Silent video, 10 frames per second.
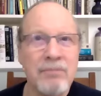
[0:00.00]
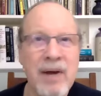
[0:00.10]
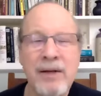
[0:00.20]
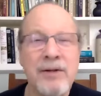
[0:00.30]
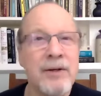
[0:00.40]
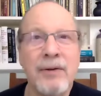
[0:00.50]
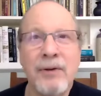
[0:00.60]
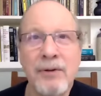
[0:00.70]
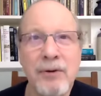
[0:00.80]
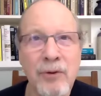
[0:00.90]
Has
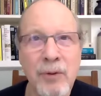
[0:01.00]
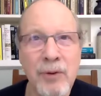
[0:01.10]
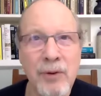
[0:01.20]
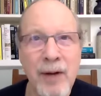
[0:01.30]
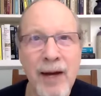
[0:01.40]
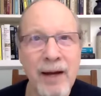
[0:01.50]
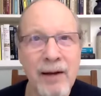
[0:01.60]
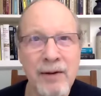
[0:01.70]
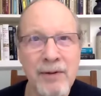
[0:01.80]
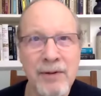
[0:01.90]
nothing to do with your
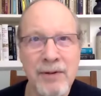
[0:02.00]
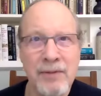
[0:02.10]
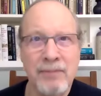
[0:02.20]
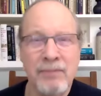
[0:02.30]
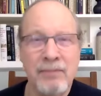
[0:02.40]
hands.